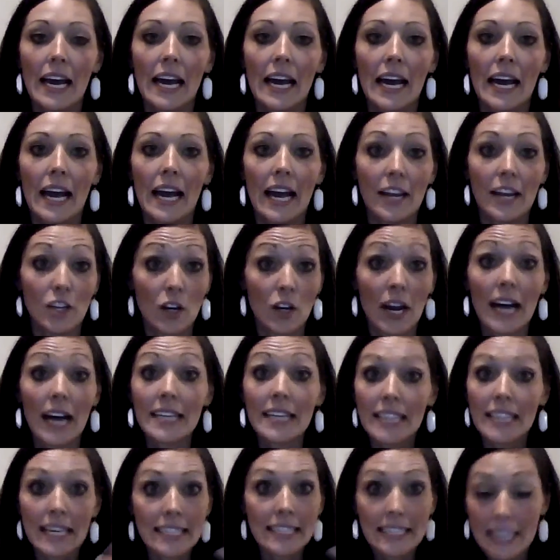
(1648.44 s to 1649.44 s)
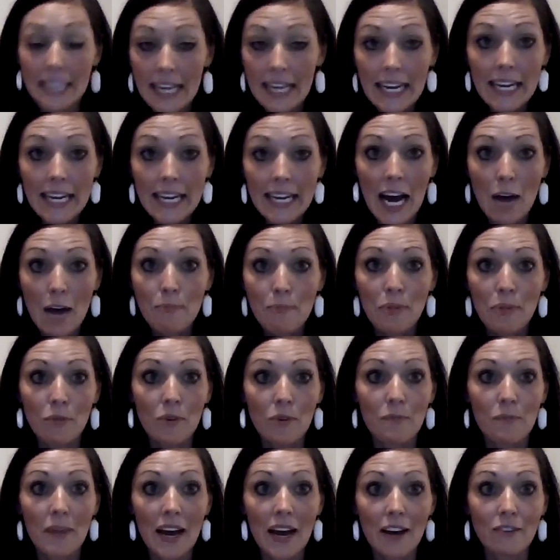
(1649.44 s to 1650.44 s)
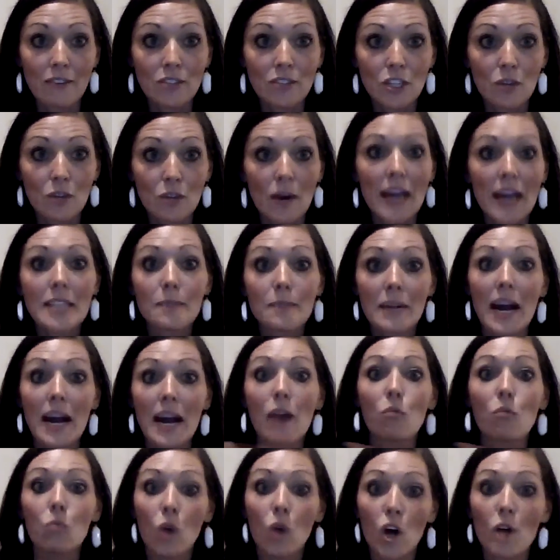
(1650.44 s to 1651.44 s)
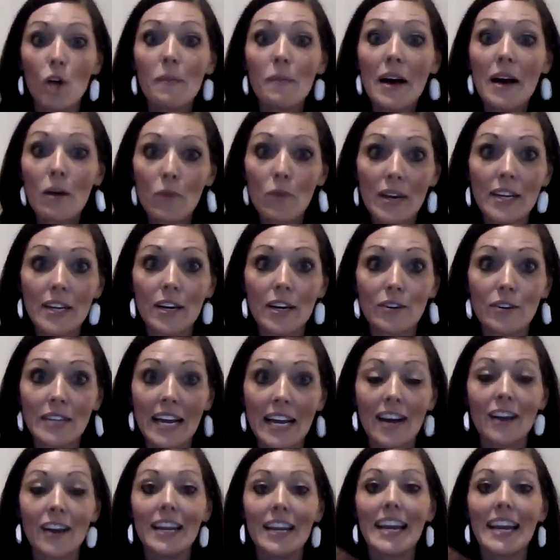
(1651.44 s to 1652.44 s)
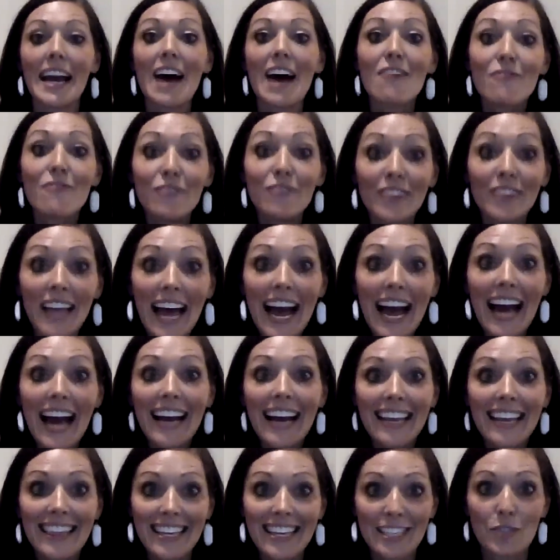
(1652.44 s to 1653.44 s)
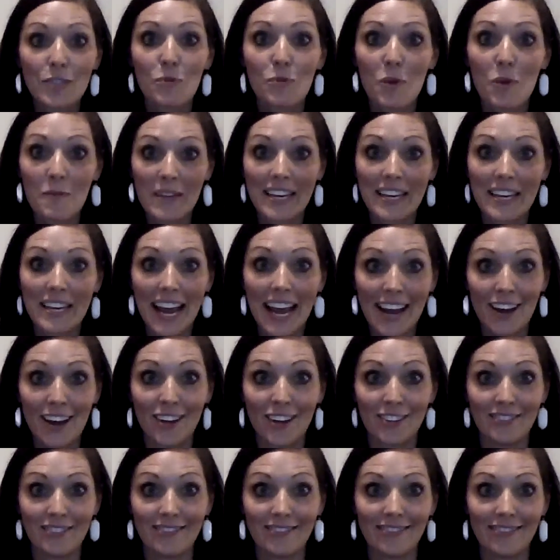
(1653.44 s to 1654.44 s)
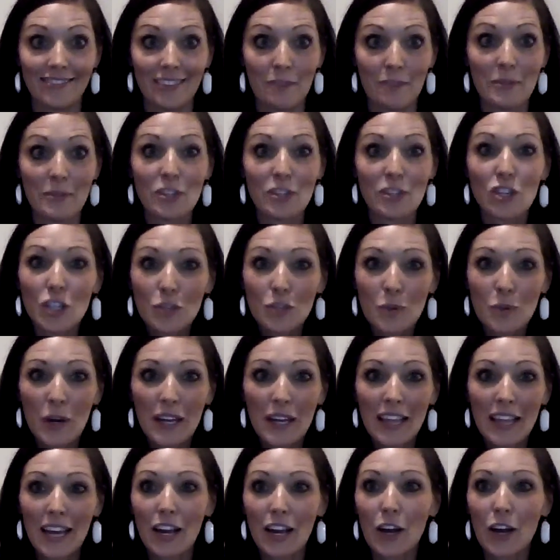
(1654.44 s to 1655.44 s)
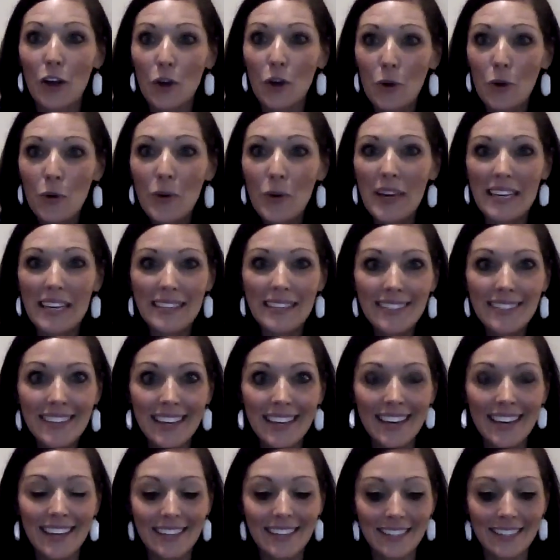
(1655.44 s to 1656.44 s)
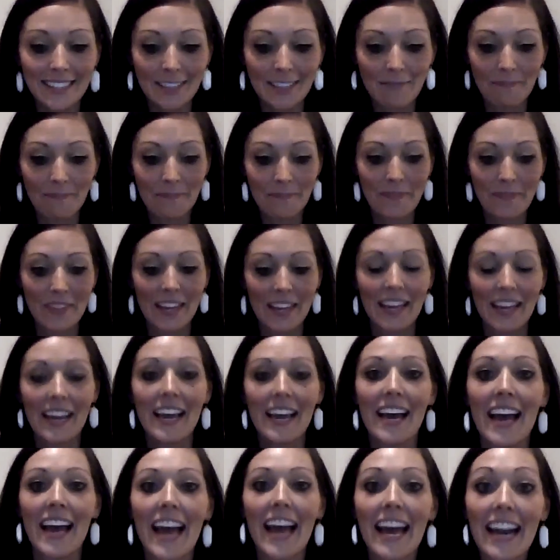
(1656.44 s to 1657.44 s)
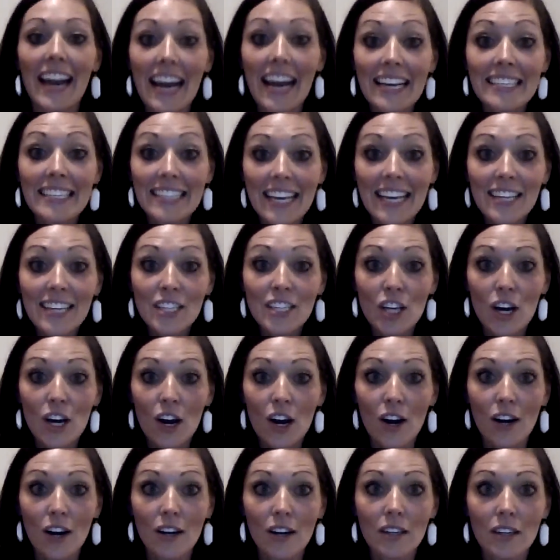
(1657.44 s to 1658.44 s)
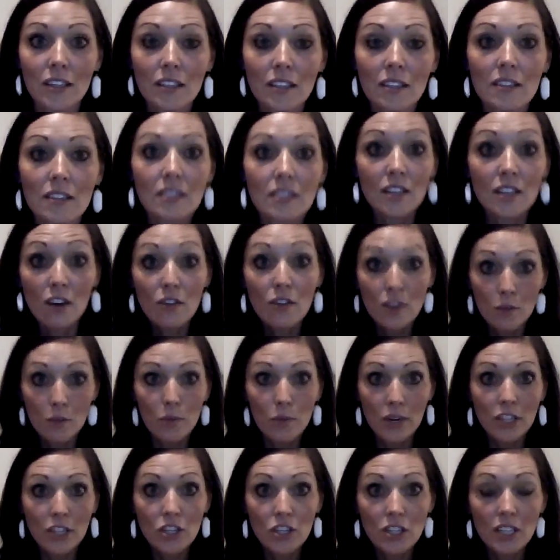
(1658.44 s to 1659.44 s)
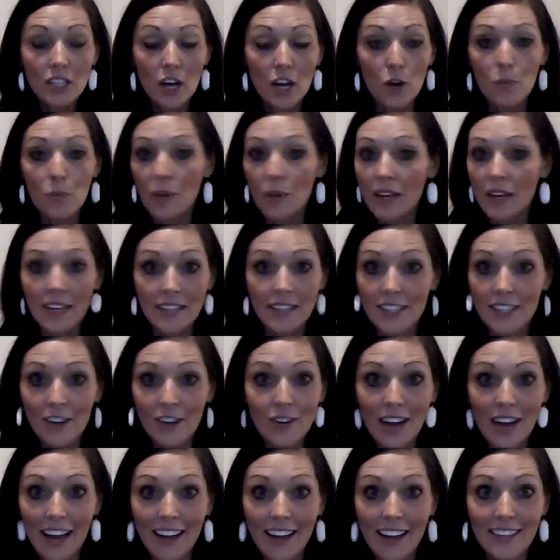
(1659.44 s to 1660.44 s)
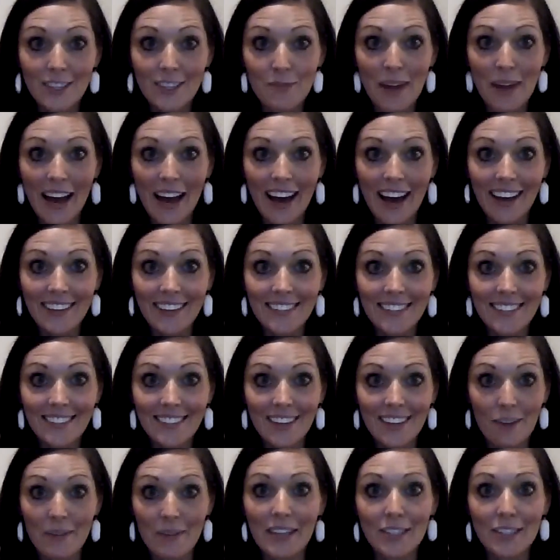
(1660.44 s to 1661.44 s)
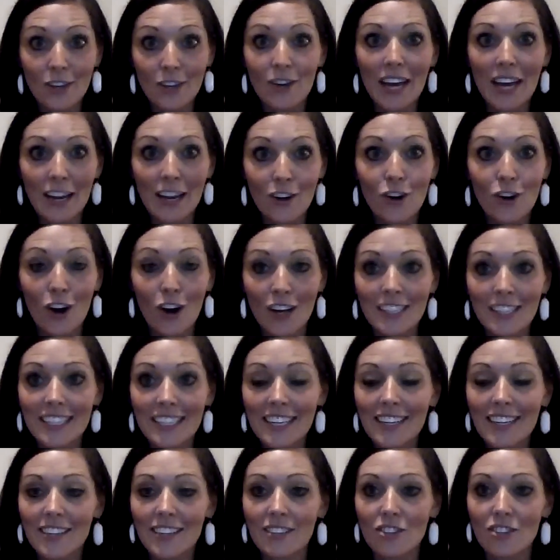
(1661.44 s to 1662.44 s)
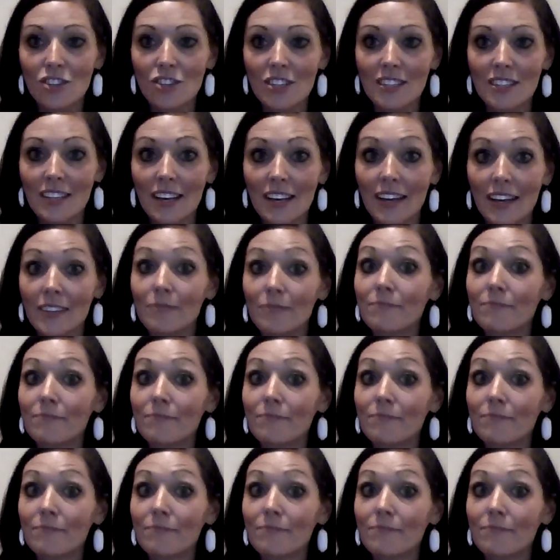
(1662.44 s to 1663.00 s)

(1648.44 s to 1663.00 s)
And you guys, I see it happen with my own two eyes, but I roll my window down and I flag this woman down. I mean, she's probably like, who is this? And I said to her, so the bridge is open, it's okay to pass? I mean, it's okay to cross it? And she's like,